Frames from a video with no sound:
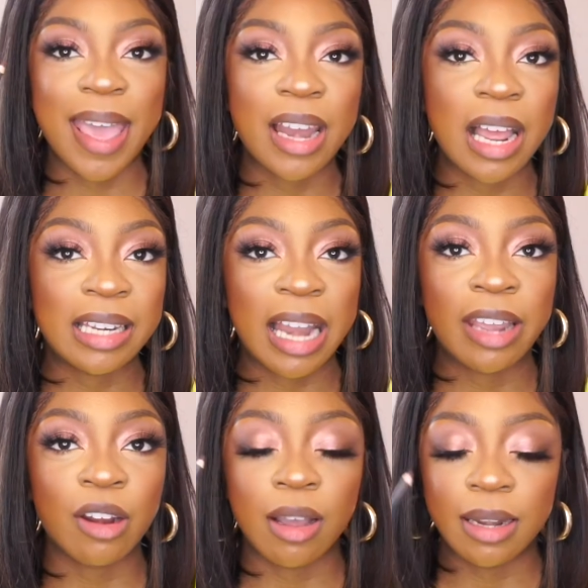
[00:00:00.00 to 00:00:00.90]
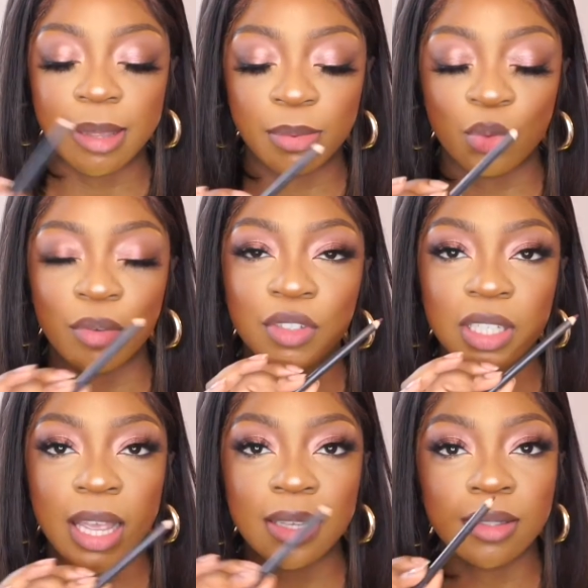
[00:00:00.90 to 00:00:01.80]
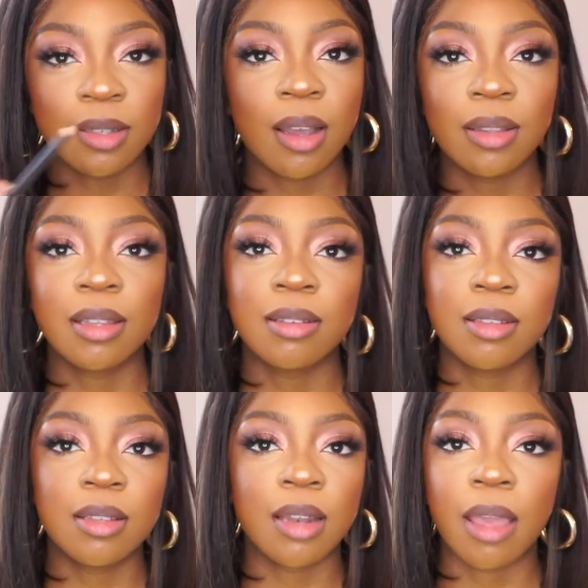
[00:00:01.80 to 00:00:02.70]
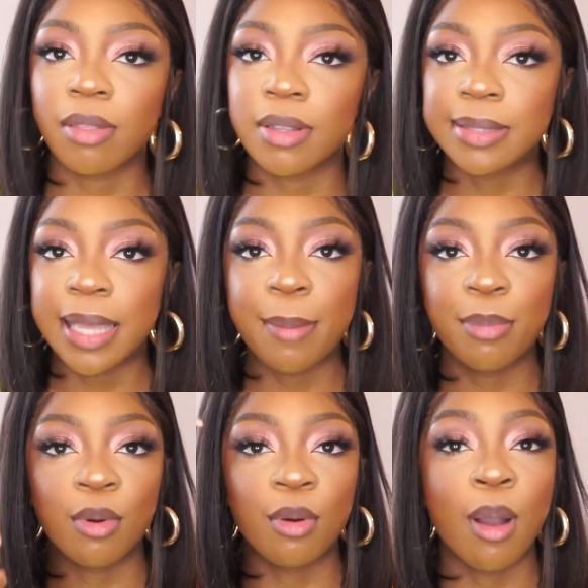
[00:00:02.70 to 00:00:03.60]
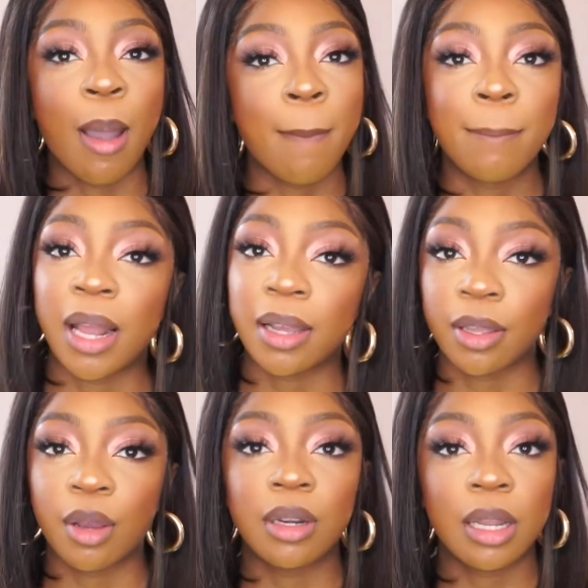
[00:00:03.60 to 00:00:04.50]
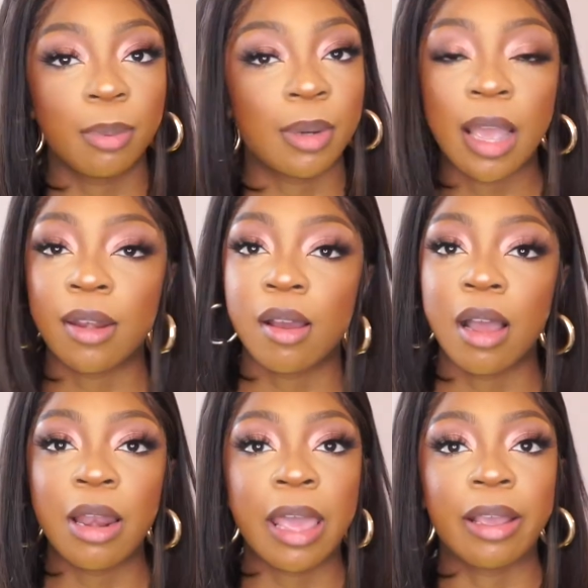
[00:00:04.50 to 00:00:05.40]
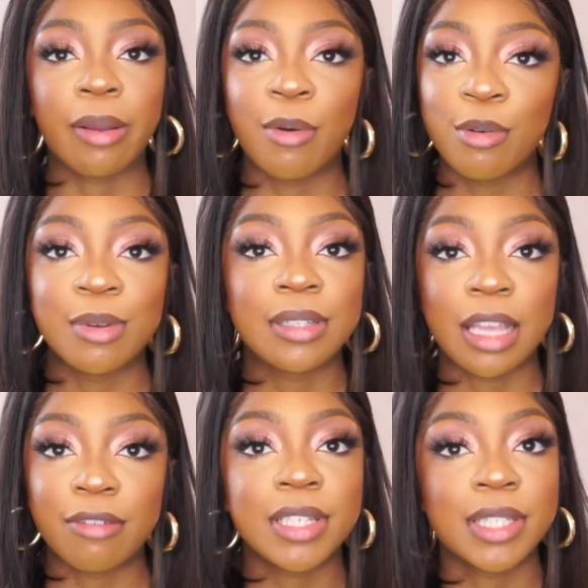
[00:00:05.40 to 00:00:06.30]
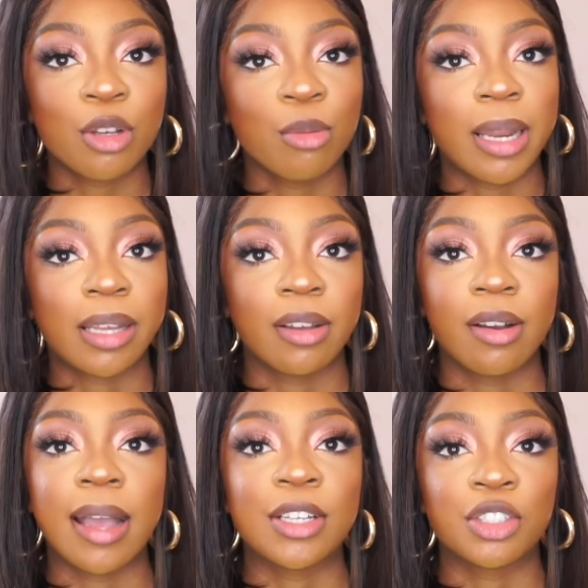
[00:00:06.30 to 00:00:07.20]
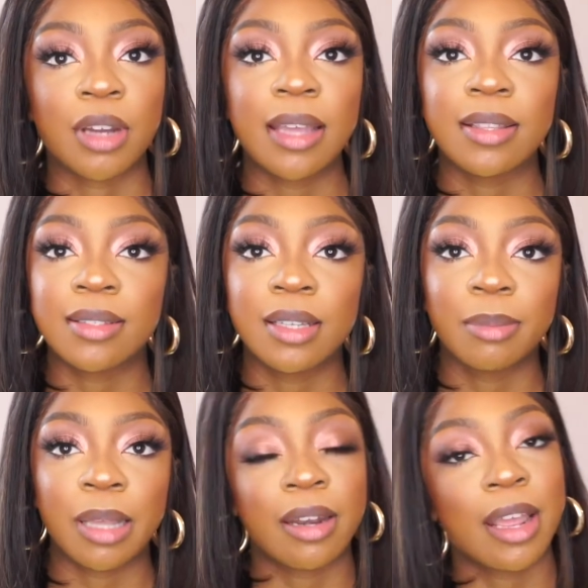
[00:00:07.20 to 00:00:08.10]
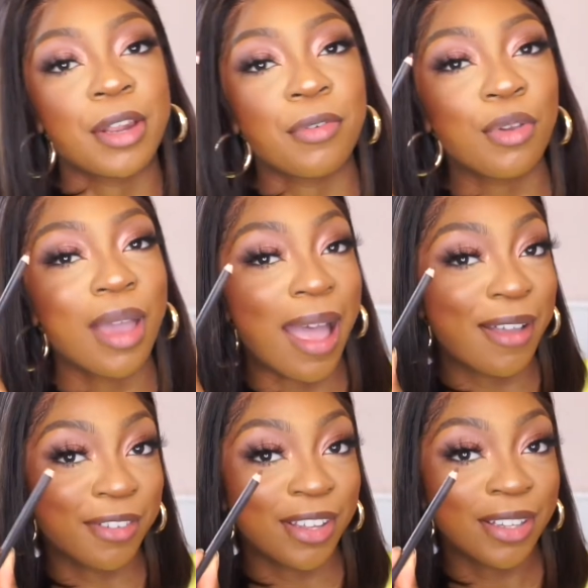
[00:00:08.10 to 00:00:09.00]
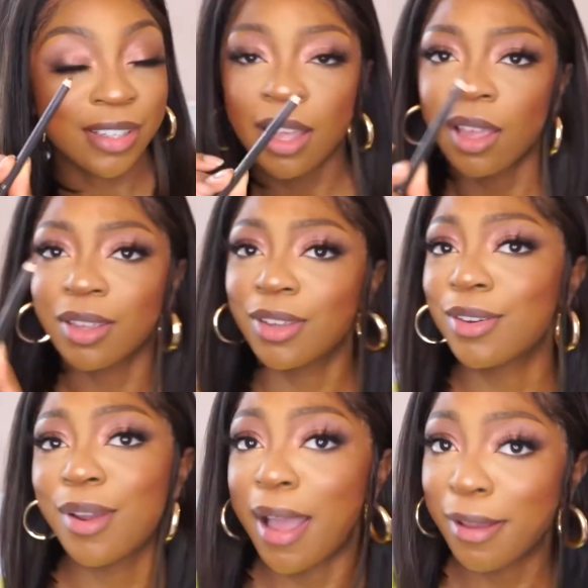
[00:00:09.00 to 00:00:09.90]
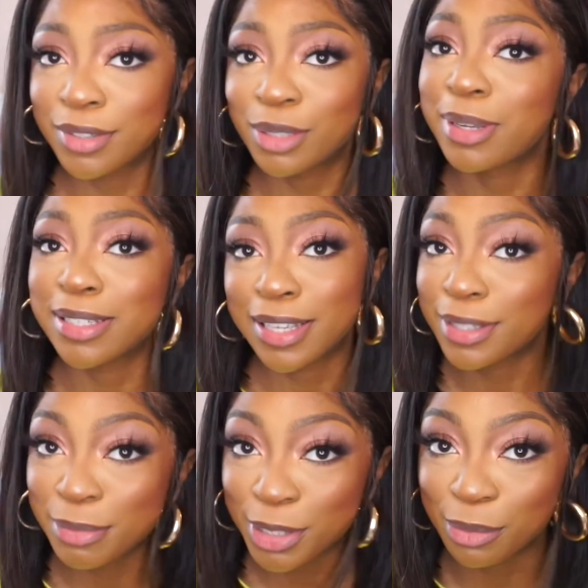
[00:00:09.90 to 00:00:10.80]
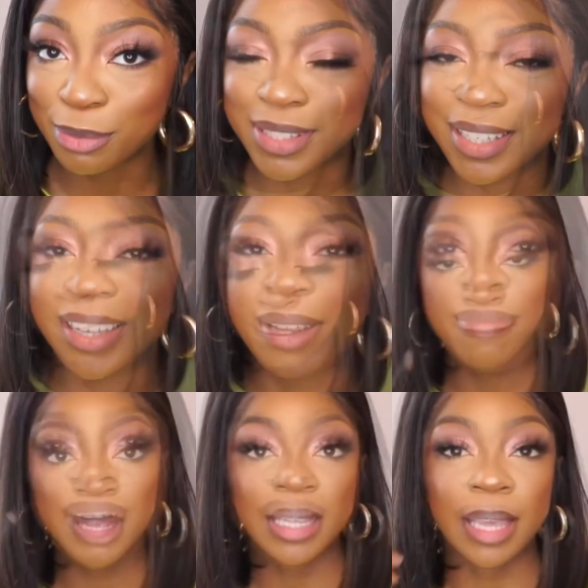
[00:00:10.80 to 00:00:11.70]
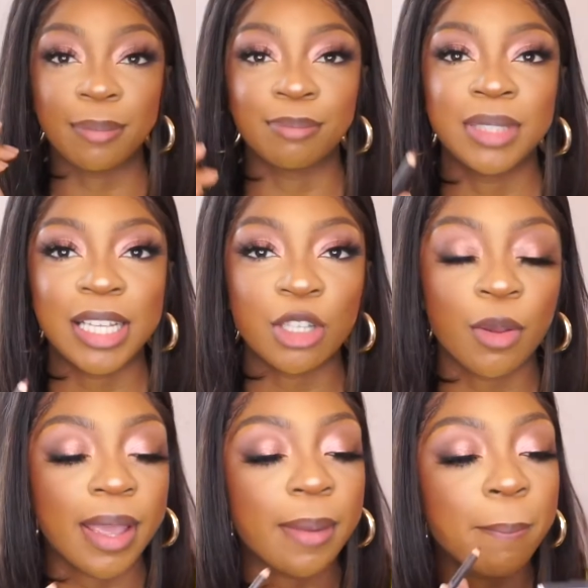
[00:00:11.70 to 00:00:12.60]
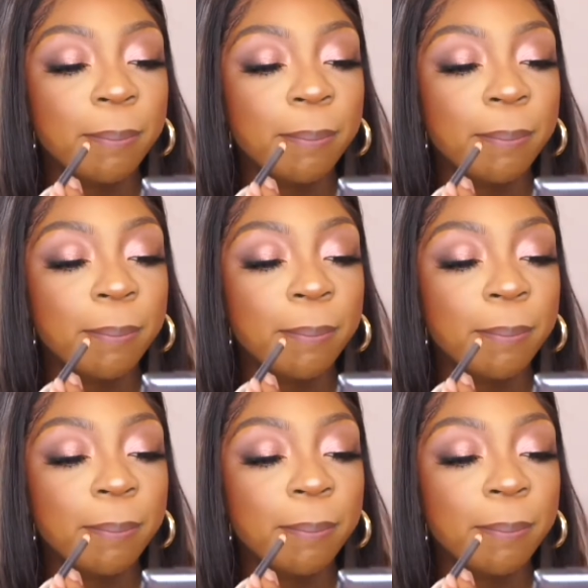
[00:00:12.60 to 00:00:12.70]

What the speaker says: and line our lips with Chestnut. This is like the staple black girl lip liner. Like almost every single black girl has tried this lip liner. And if you haven't, you don't have to because there's some dupes. But yeah, let's go ahead.